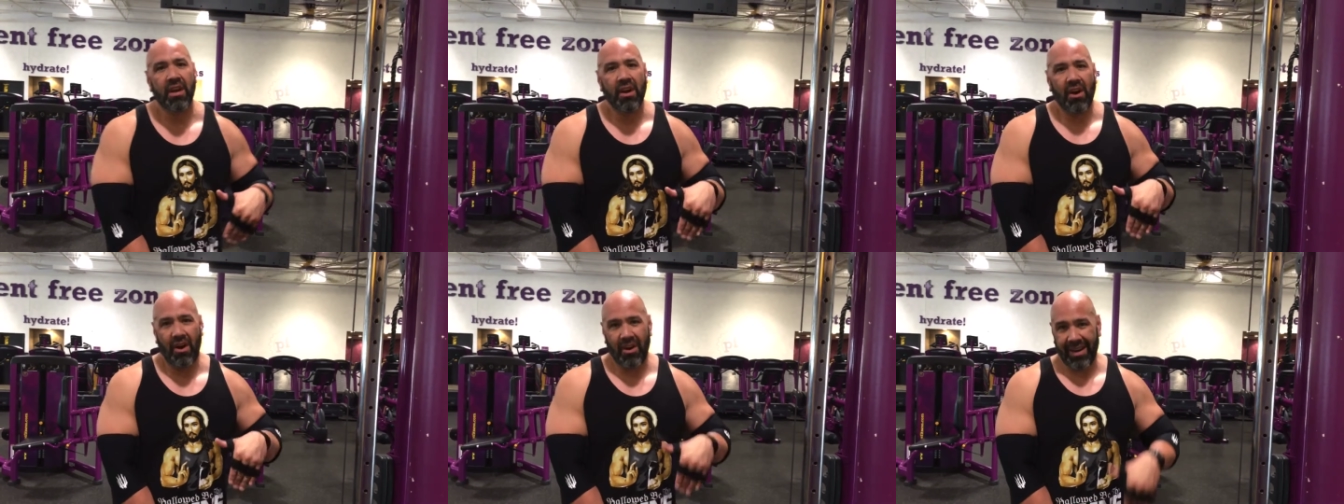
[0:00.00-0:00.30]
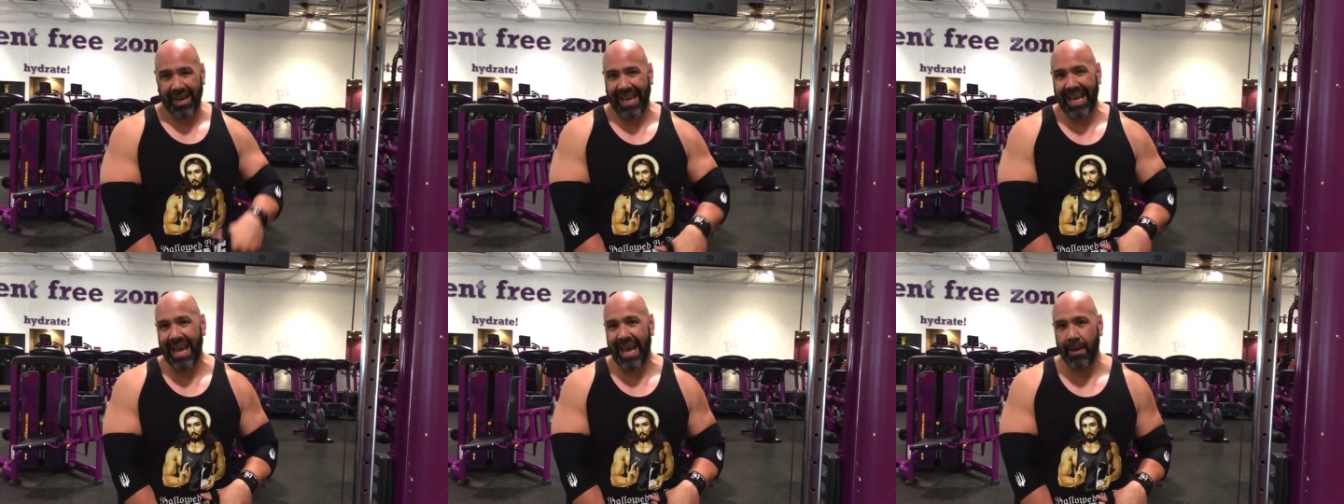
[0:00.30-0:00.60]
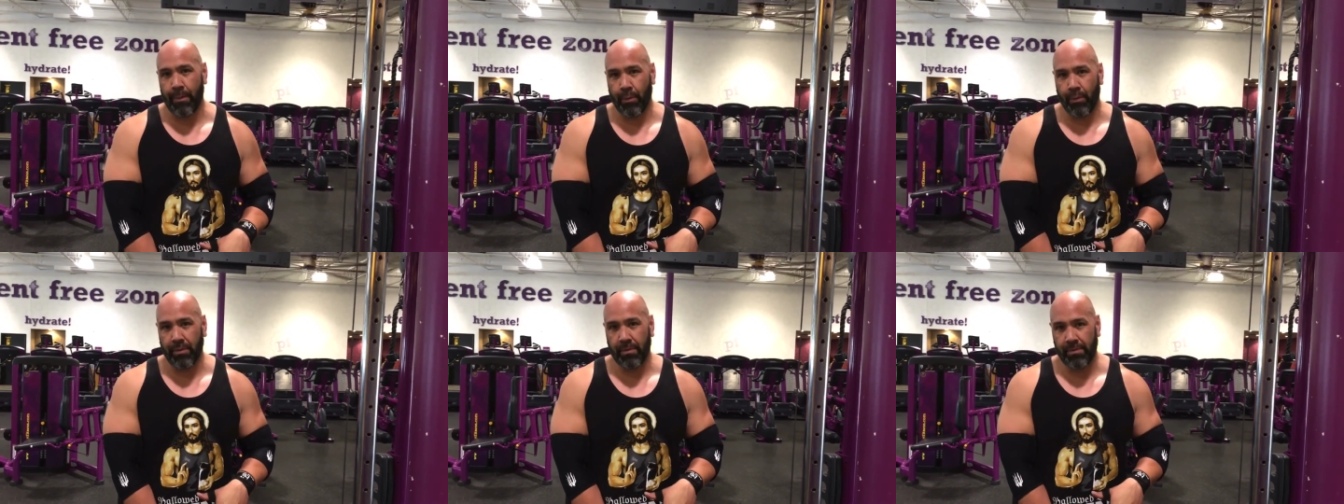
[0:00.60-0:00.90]
on a
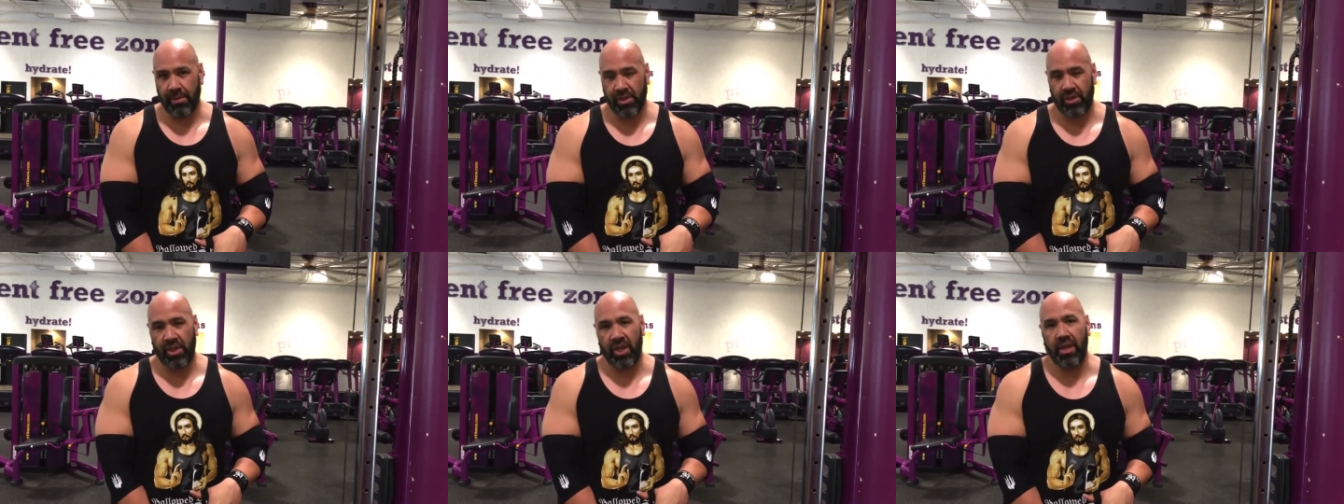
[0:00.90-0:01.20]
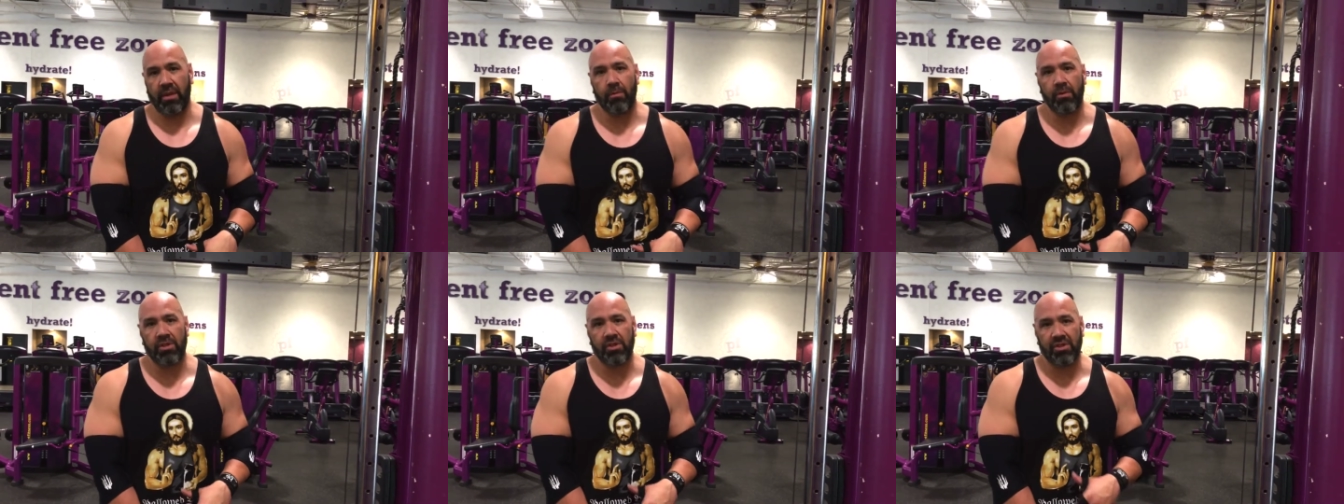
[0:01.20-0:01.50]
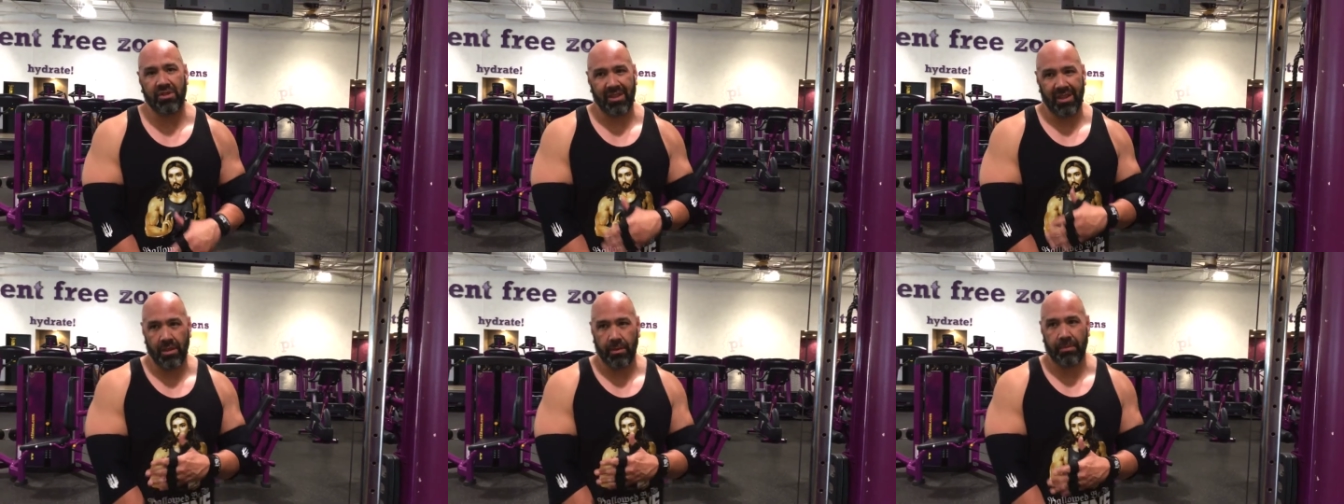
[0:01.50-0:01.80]
cable machine, which
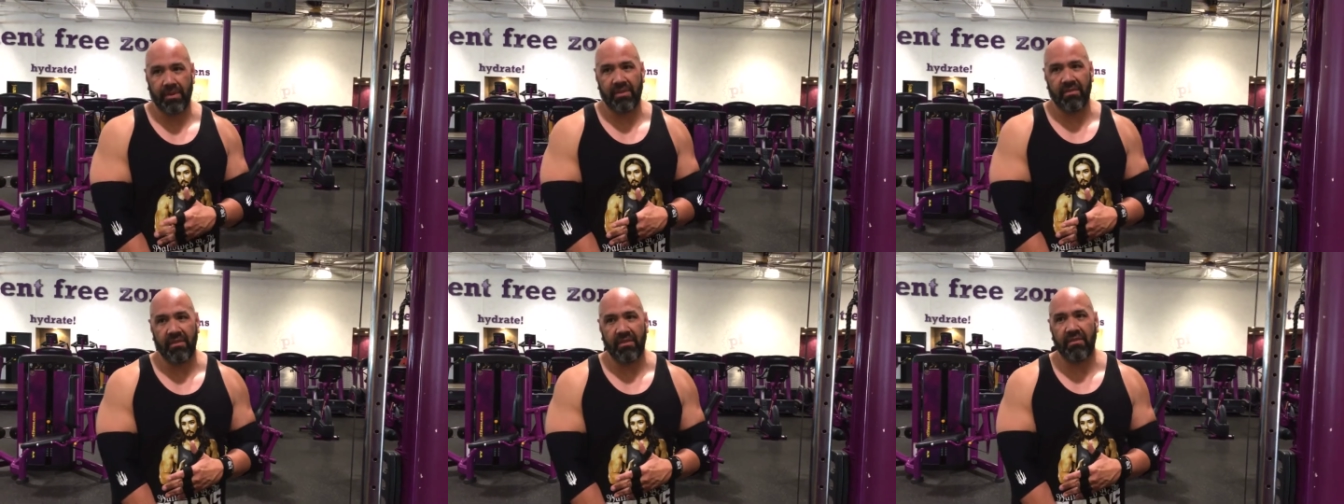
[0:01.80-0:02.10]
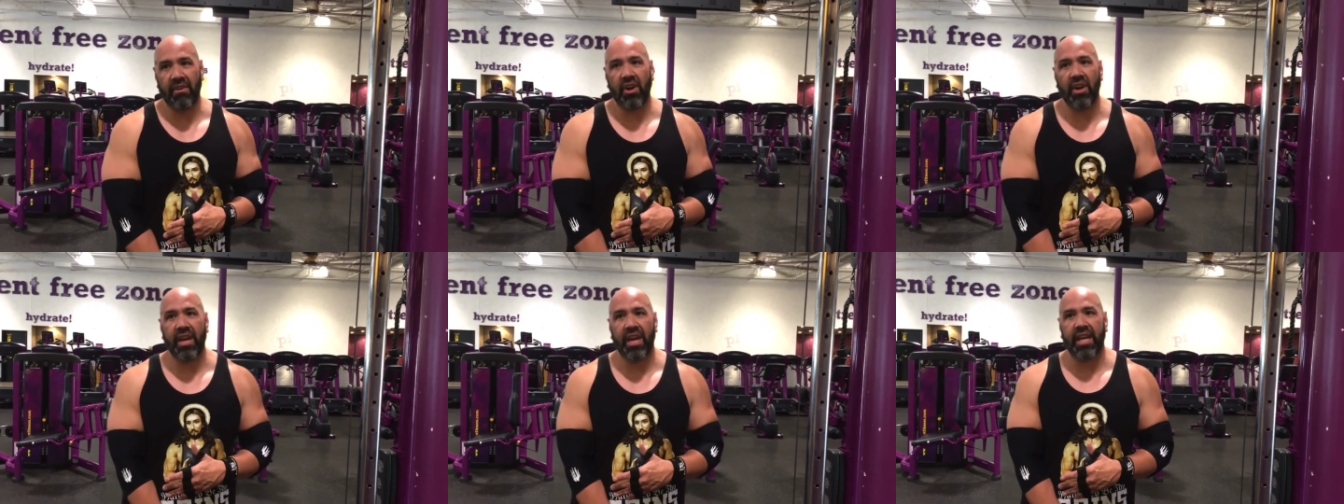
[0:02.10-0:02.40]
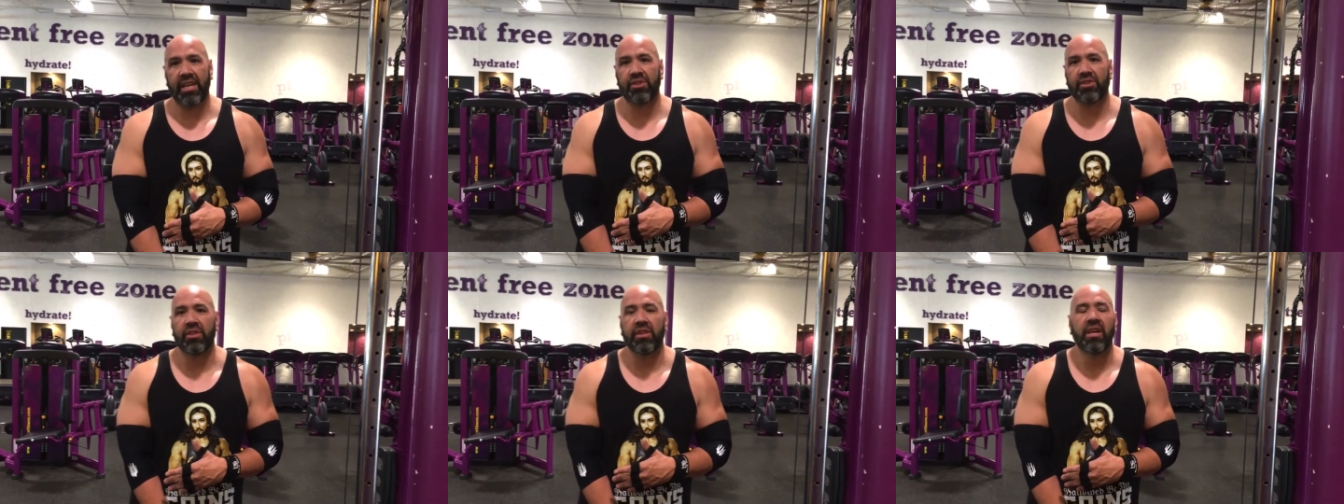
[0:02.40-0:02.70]
is a little bit of a
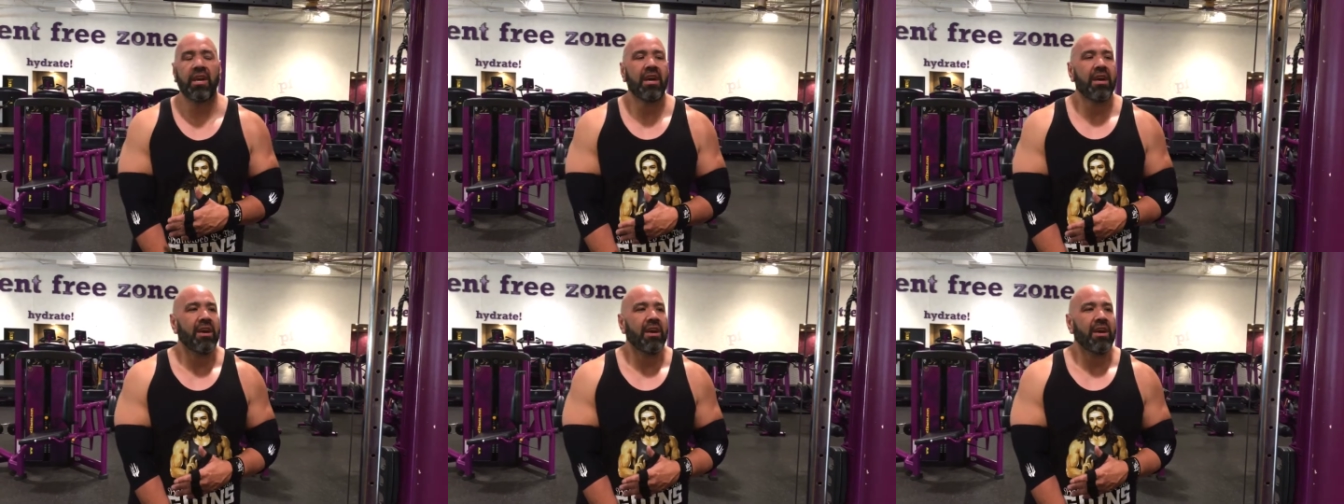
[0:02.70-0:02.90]
variation.